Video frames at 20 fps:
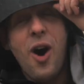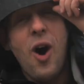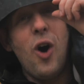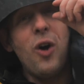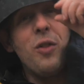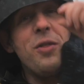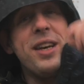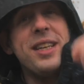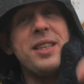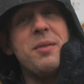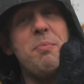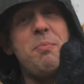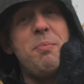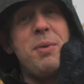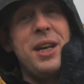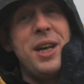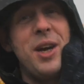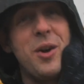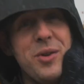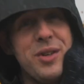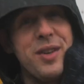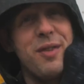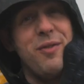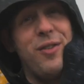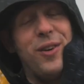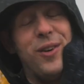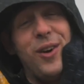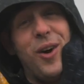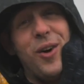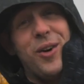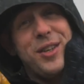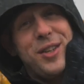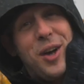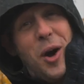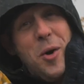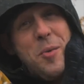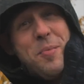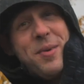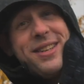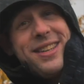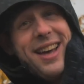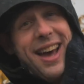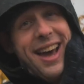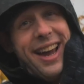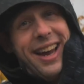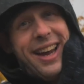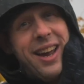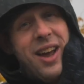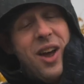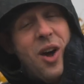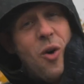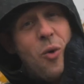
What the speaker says: on this beautiful October day,